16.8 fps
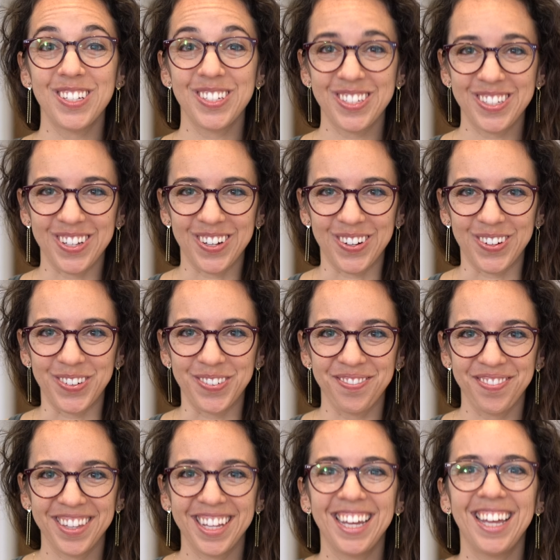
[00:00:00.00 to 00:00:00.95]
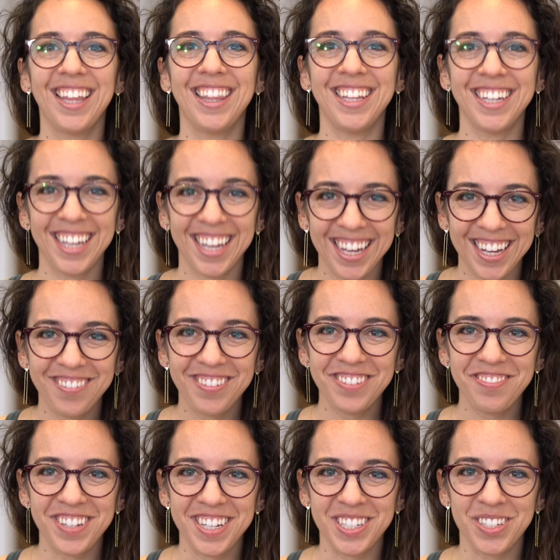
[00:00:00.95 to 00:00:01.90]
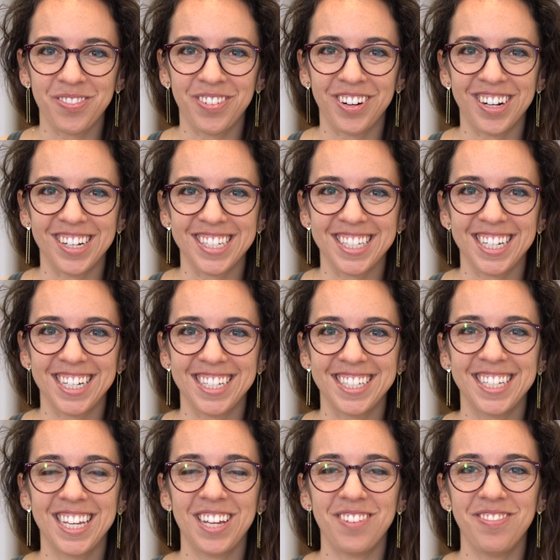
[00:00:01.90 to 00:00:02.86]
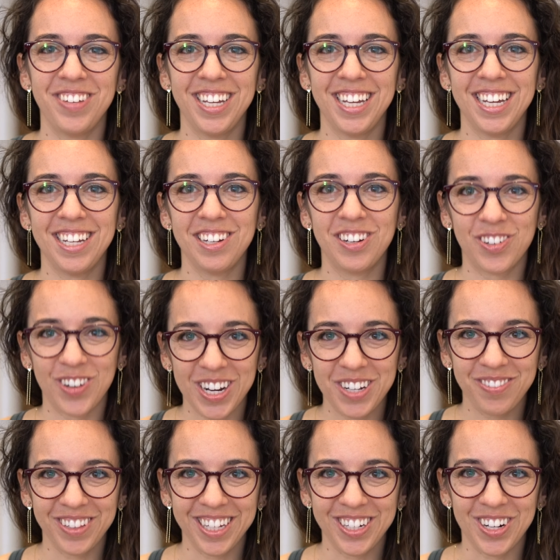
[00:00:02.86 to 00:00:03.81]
So, the K1 visa process can be incredibly